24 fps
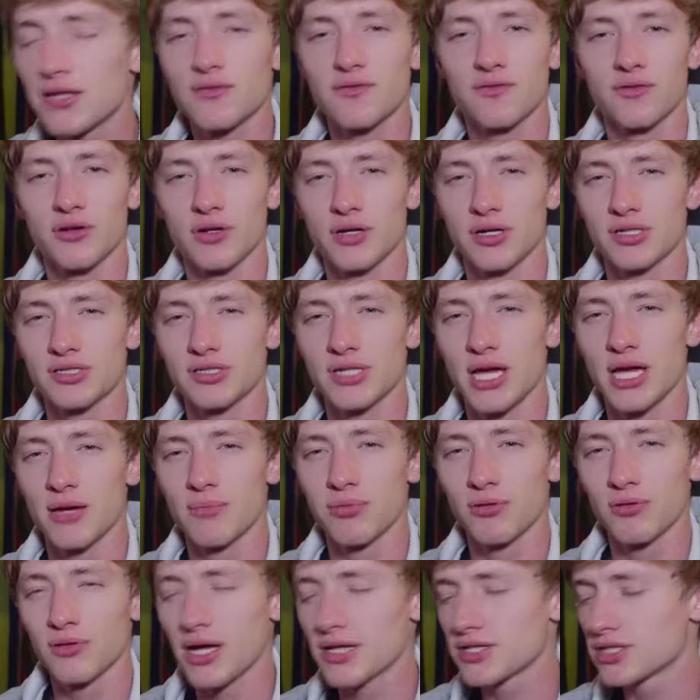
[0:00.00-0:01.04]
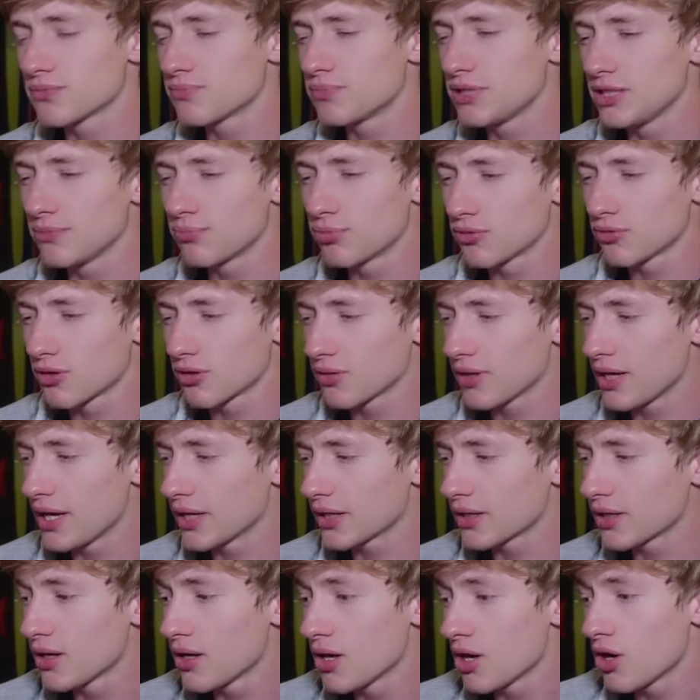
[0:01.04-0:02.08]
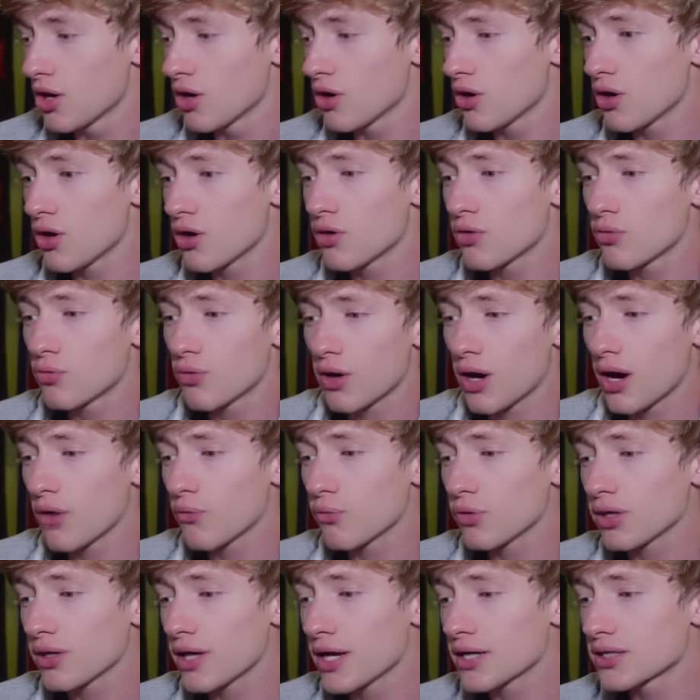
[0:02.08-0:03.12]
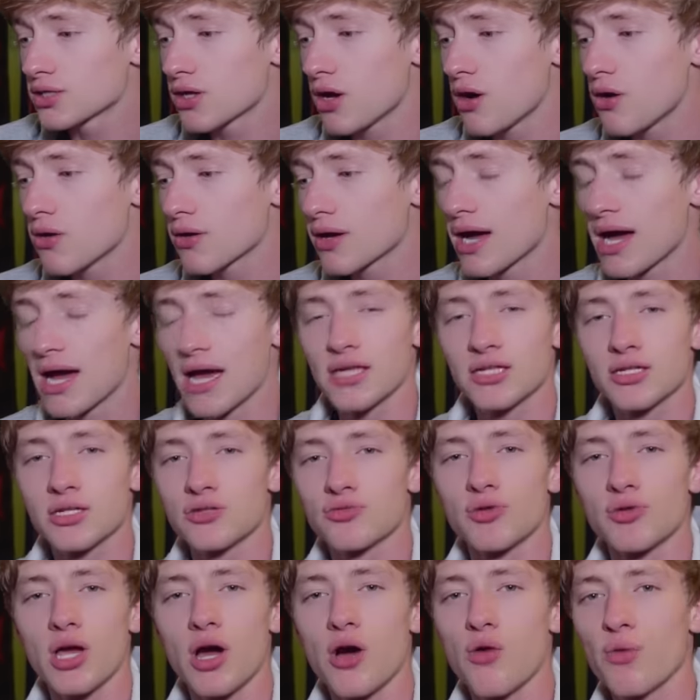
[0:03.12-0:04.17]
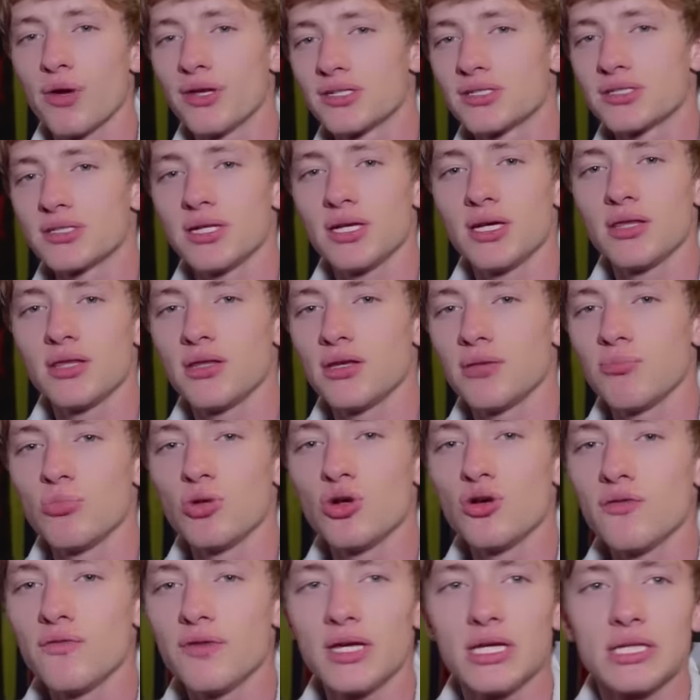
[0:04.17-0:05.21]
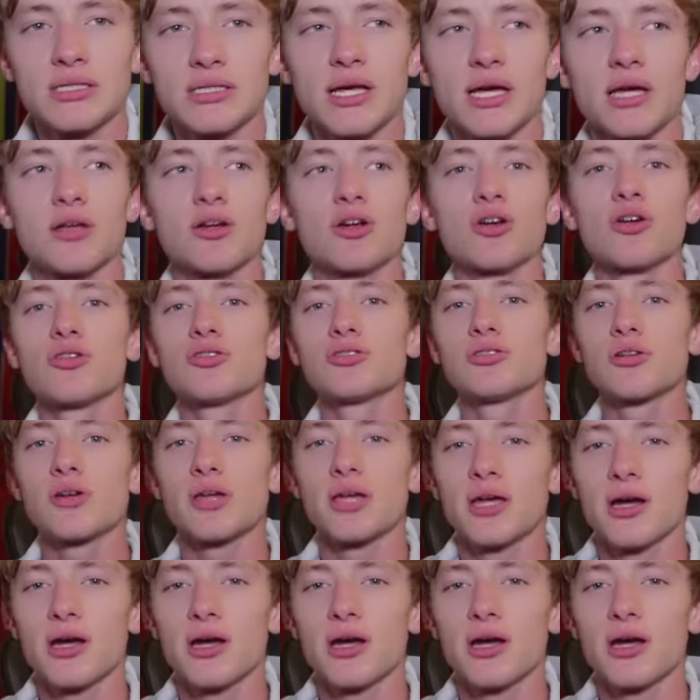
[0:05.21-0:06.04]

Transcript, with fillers: example, lots of people are like, oh, we like tall guys because we always see in the movies like girls looking up at